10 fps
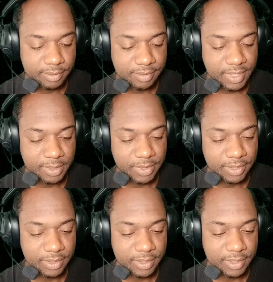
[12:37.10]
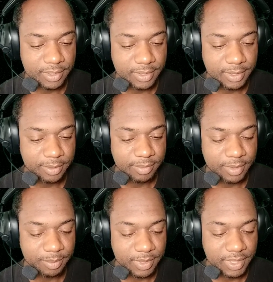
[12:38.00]
Following Ocon all over
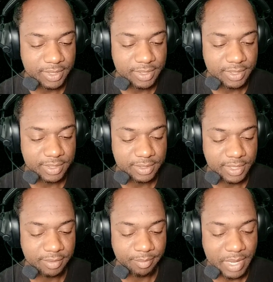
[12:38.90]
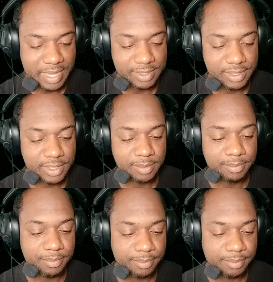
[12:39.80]
the place instead of passing him.